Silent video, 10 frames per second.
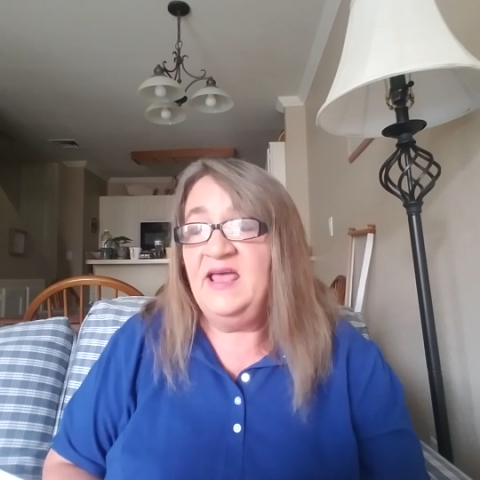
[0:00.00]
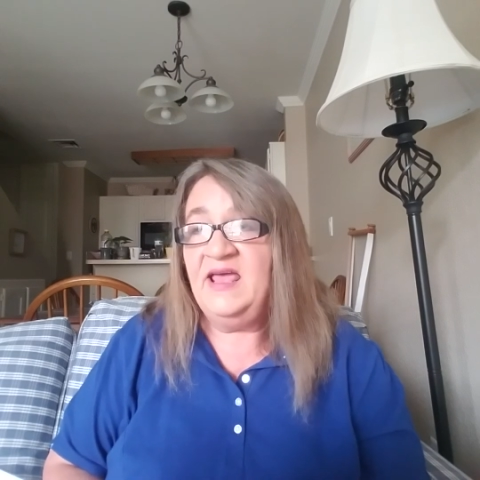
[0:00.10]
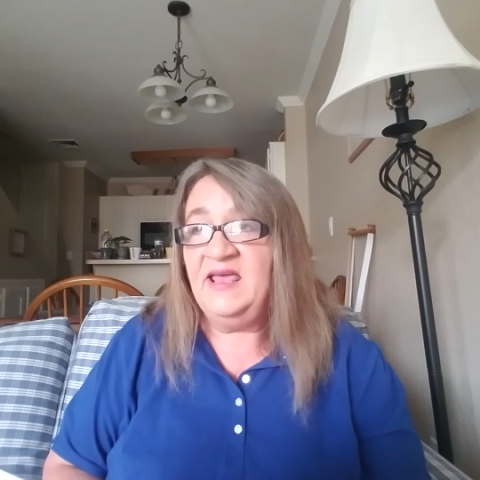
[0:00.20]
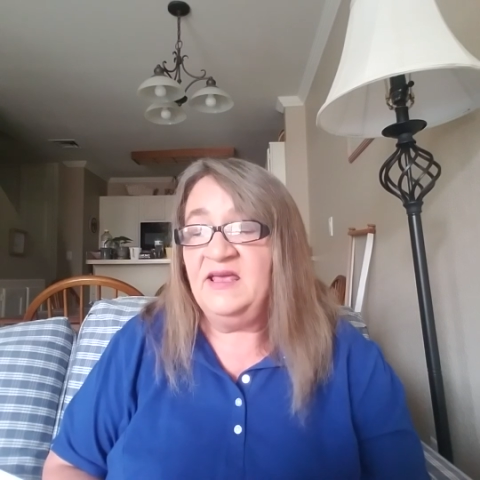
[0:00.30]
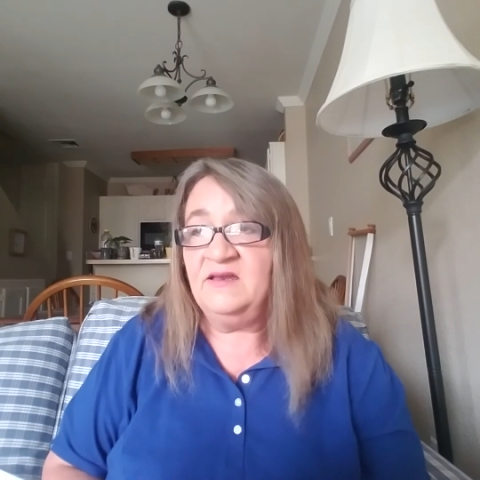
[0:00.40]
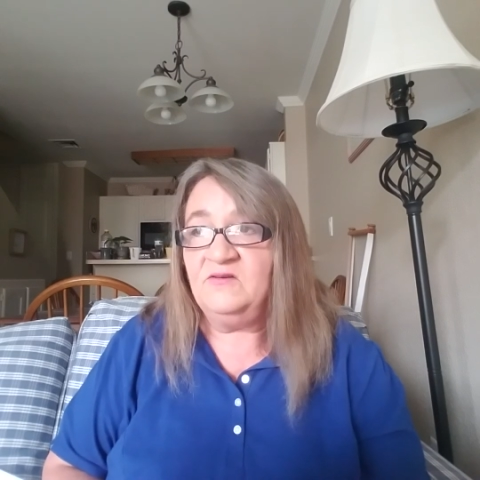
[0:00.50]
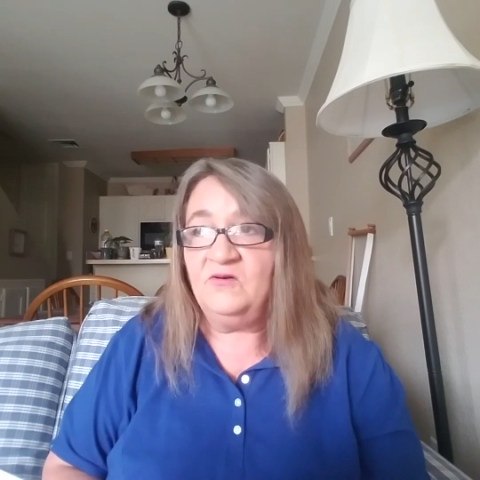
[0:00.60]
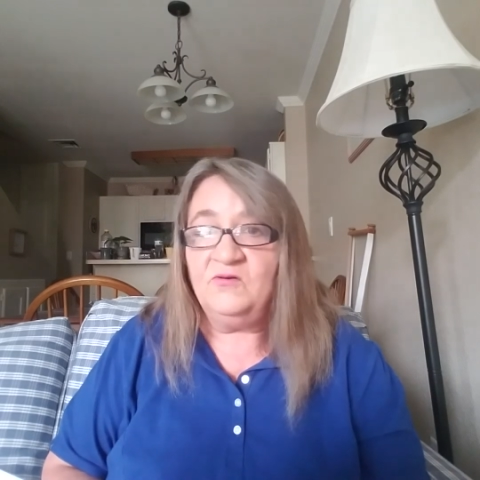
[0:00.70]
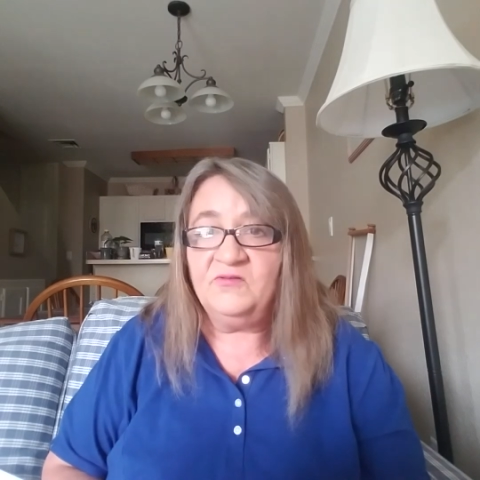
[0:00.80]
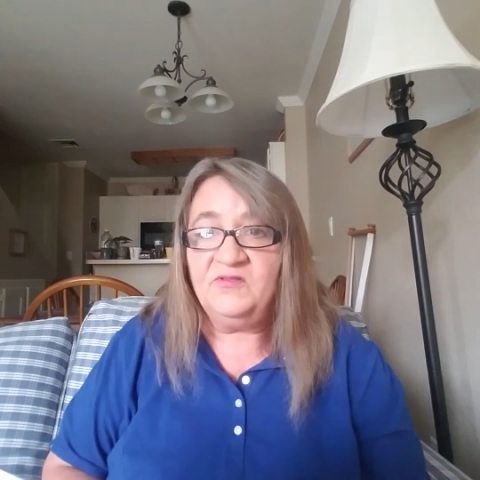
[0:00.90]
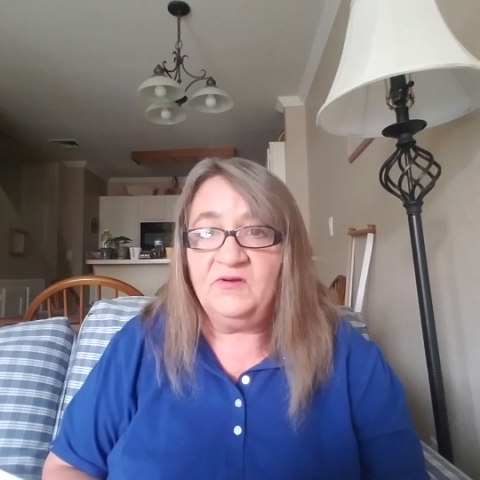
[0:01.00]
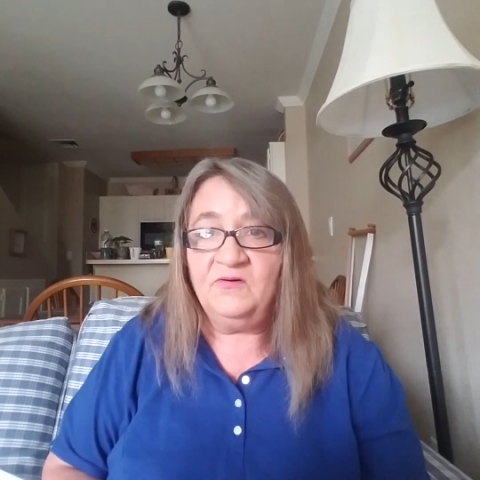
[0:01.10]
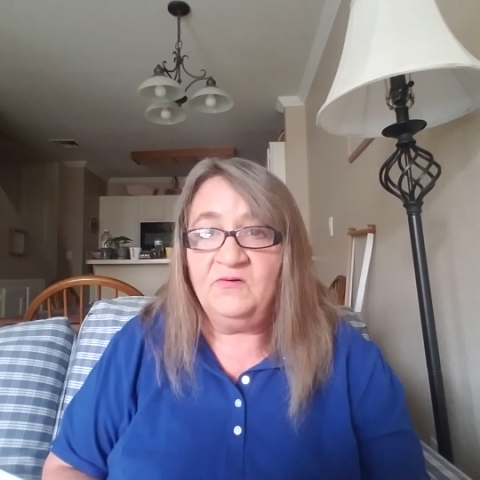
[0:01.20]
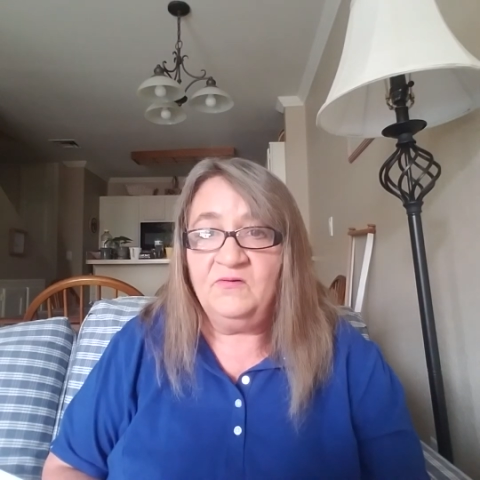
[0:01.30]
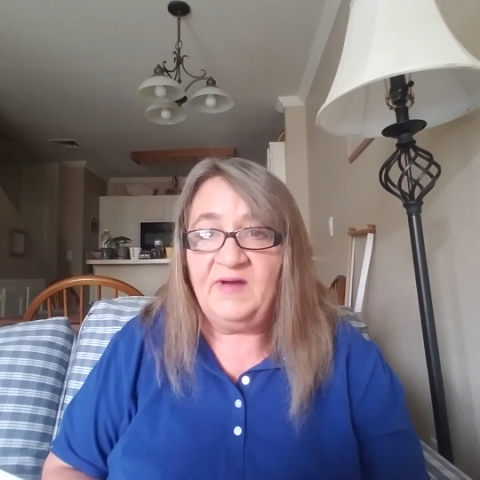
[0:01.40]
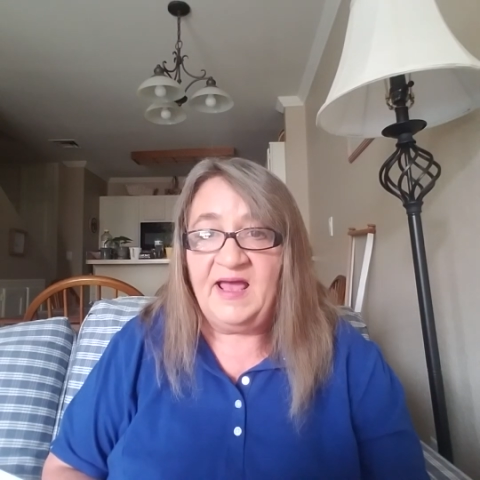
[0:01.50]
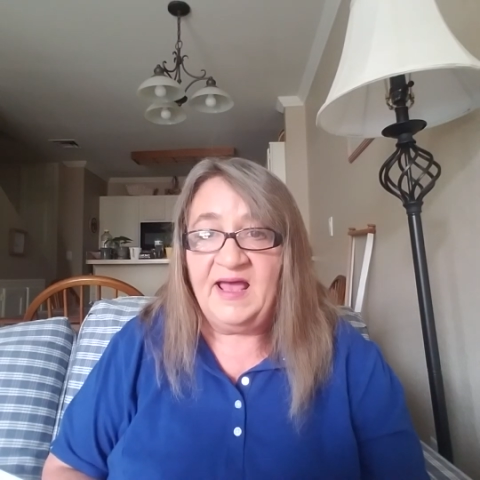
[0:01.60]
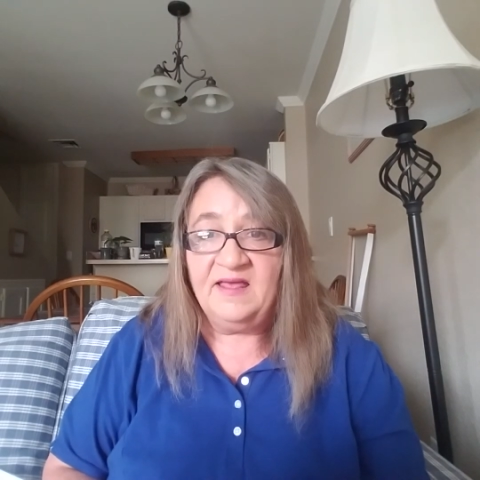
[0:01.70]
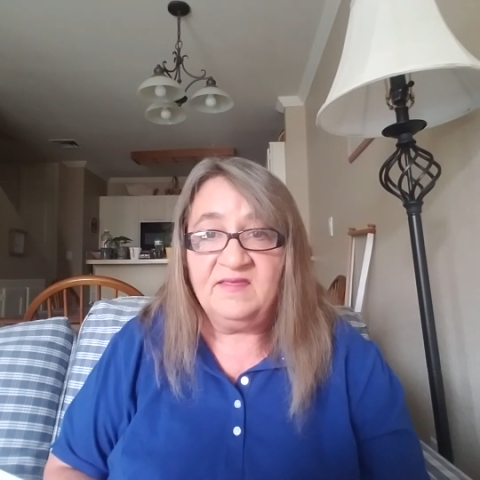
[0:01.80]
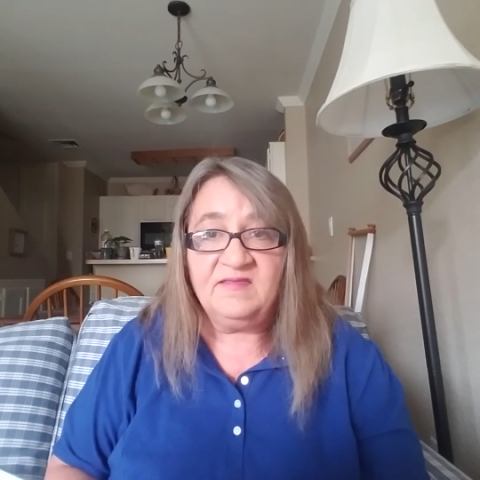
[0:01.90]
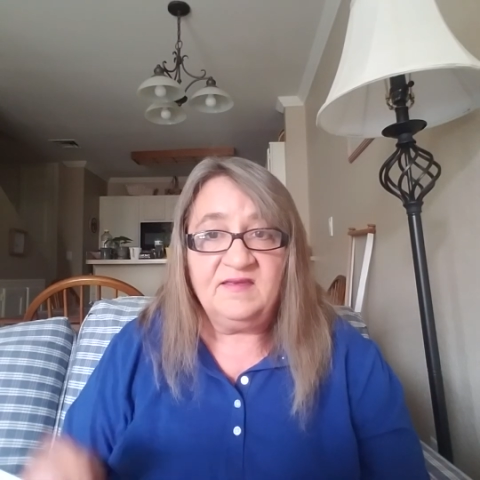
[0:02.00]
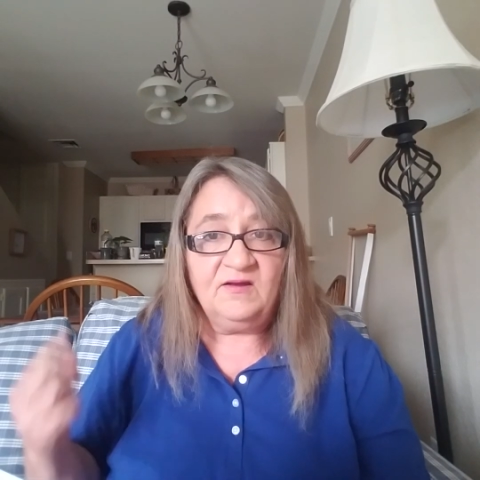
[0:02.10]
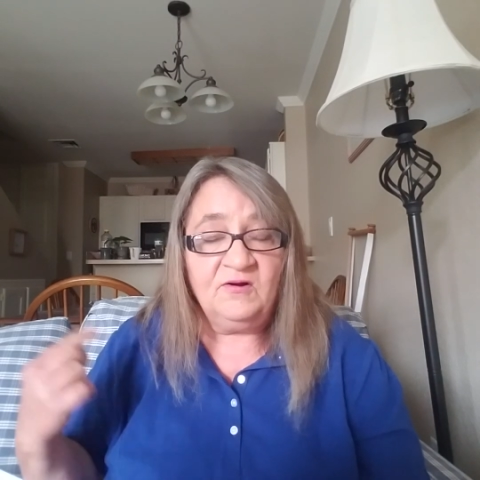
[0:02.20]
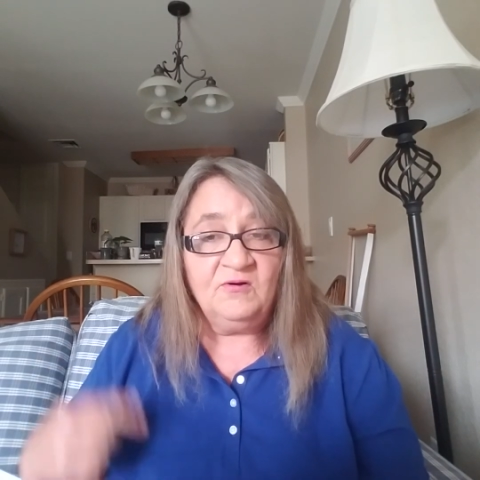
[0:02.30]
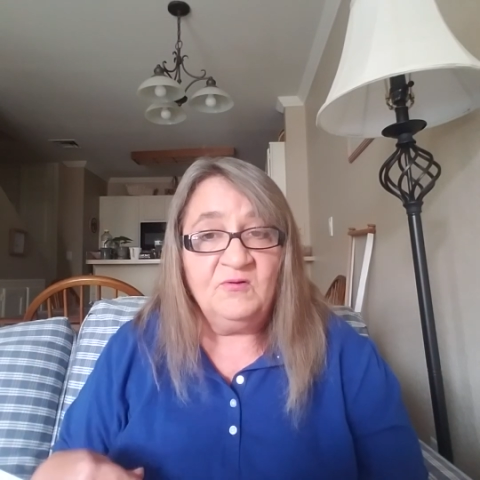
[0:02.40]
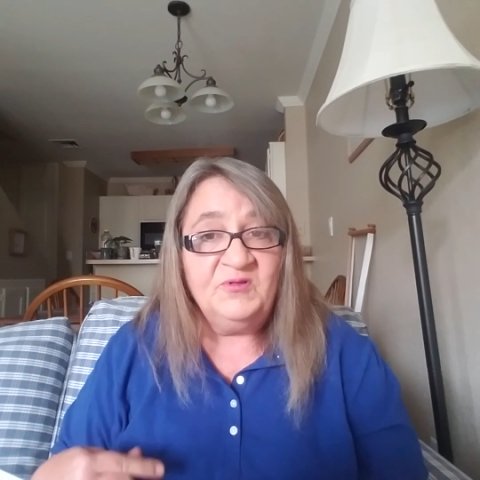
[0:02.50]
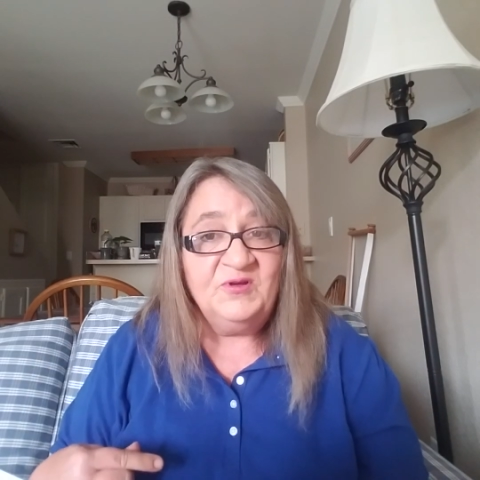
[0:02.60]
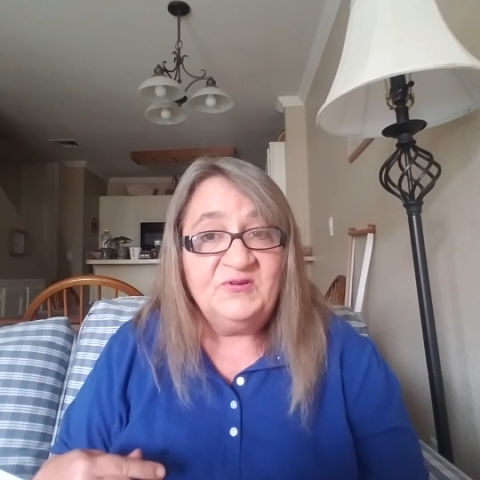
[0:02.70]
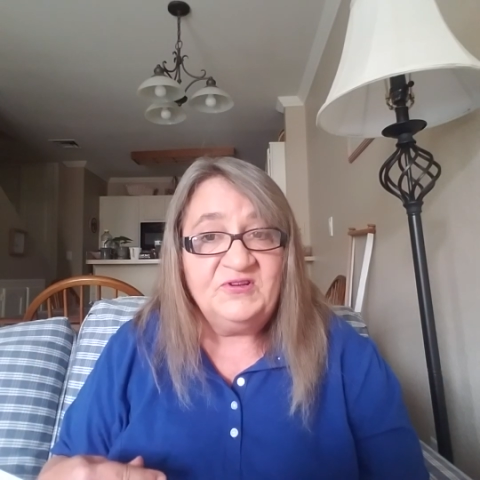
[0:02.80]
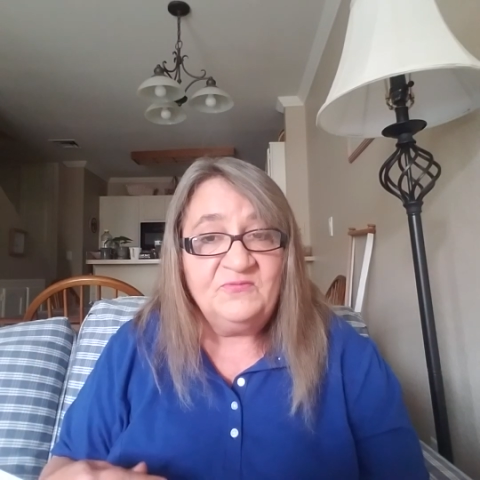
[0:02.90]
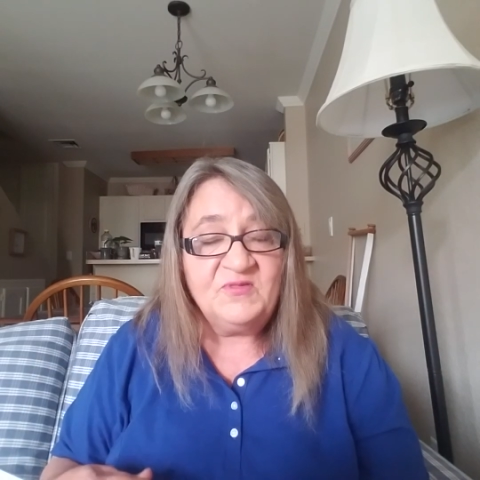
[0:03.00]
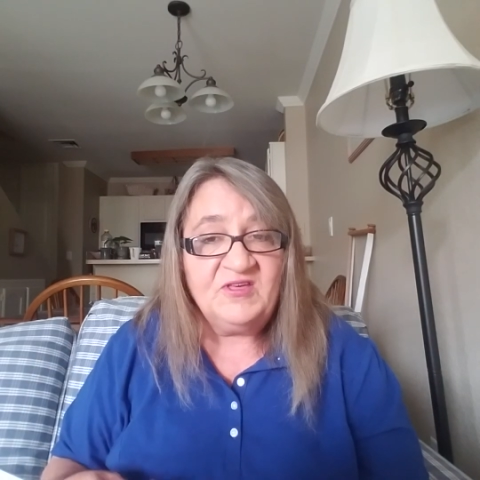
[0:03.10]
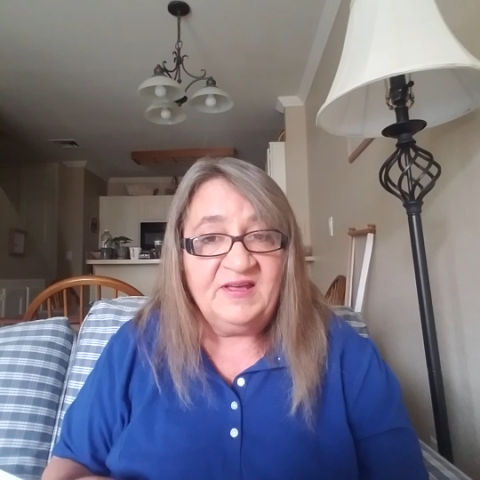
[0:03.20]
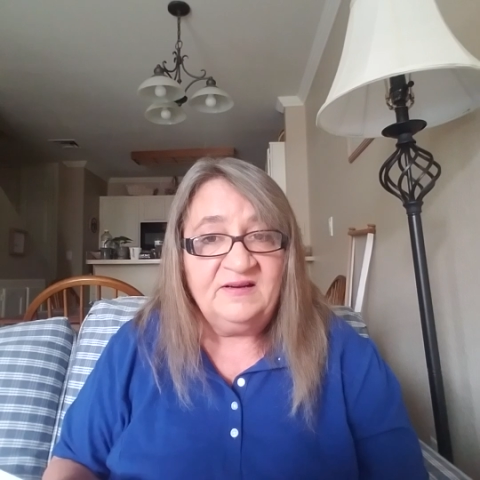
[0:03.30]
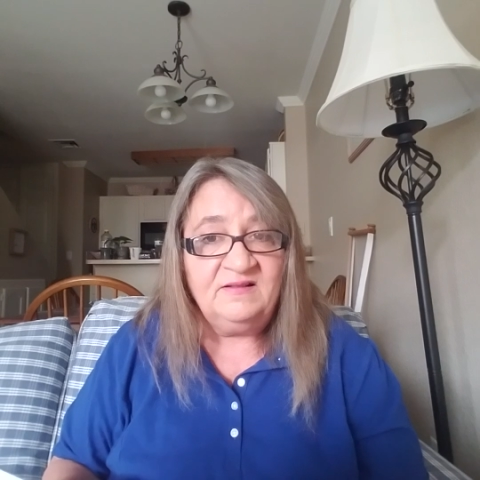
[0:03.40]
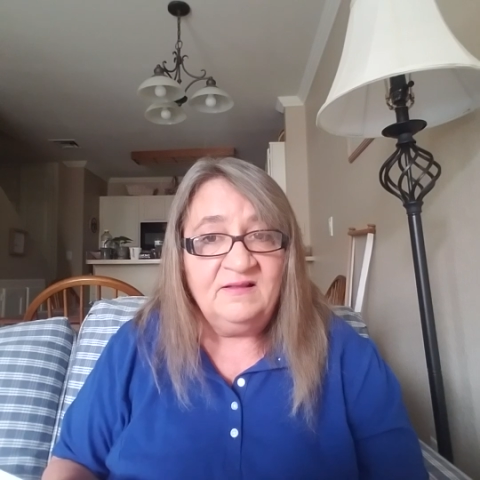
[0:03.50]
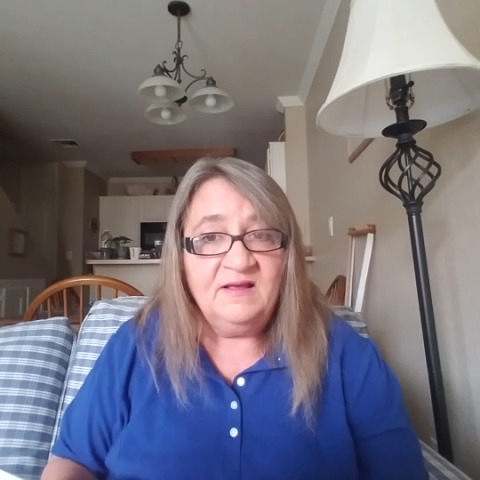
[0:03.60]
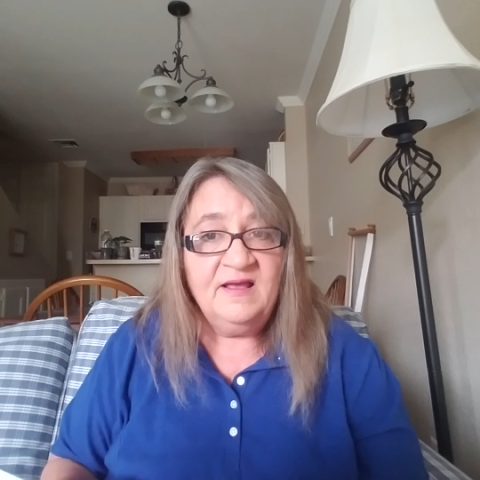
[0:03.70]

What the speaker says: and also has her own YouTube channel,